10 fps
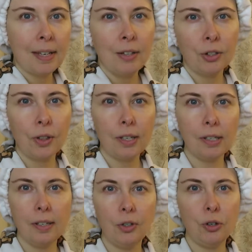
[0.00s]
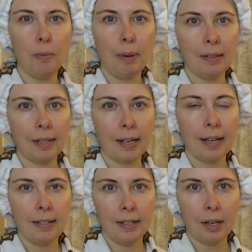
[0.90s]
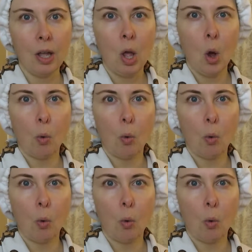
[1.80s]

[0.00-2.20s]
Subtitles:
So this gives you a basic idea